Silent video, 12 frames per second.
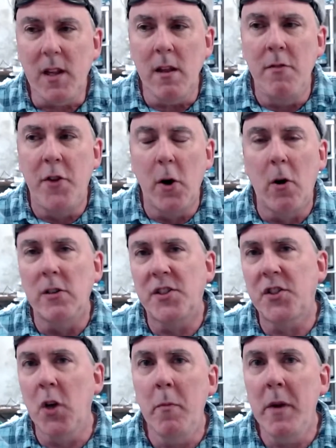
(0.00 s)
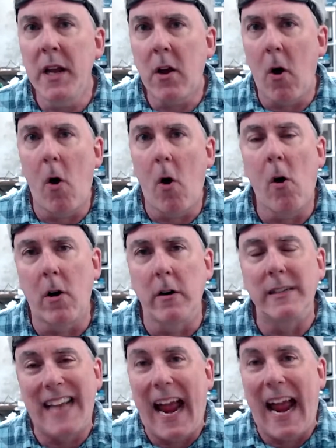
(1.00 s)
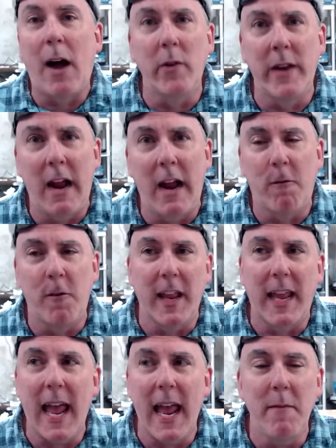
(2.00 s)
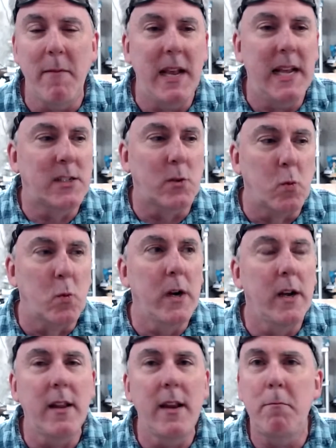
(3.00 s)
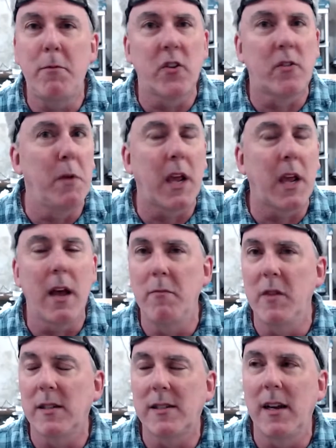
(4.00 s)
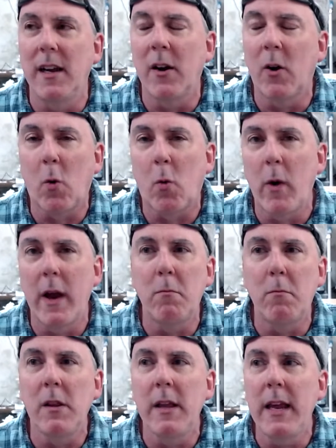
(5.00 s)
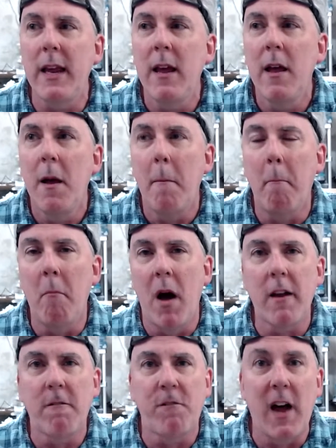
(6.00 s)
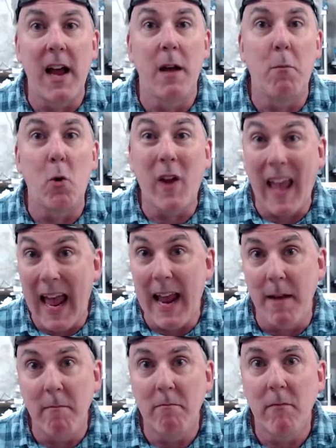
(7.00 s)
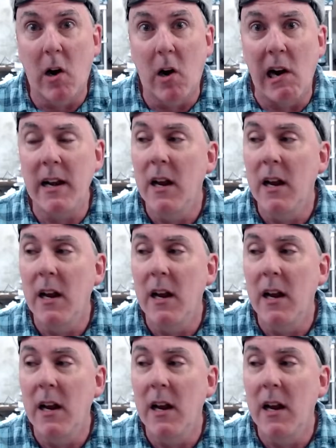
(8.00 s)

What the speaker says: there are so many cards out now for the game. It's really just become this incredibly modifiable game, all right?